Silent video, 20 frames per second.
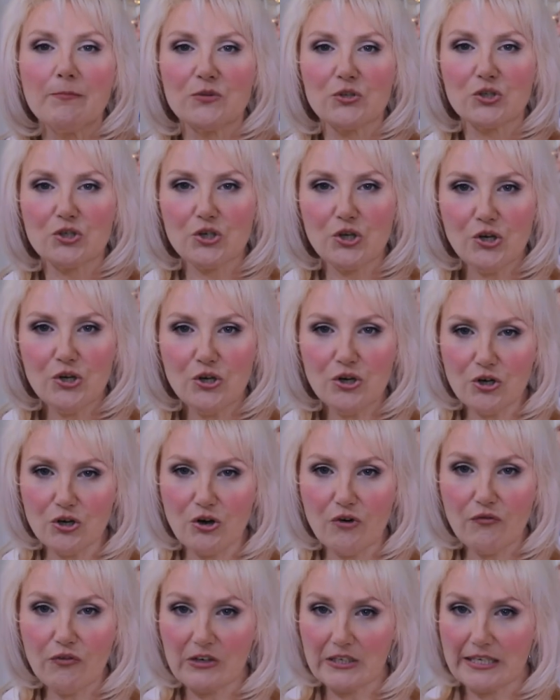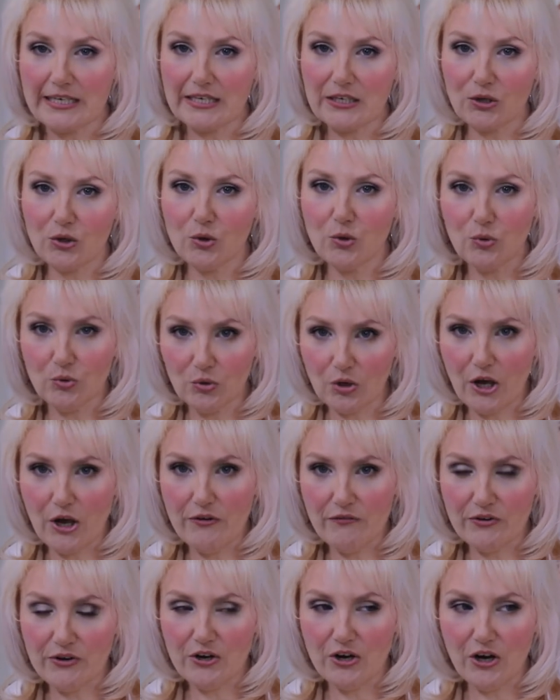to turn it off and let it cool
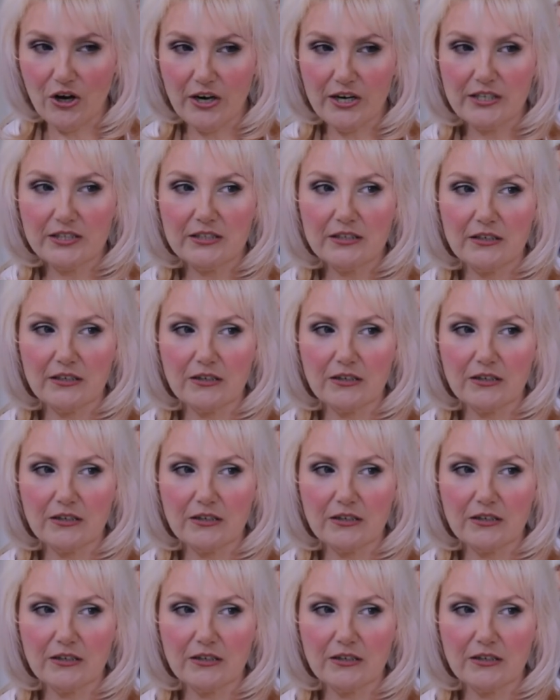overnight.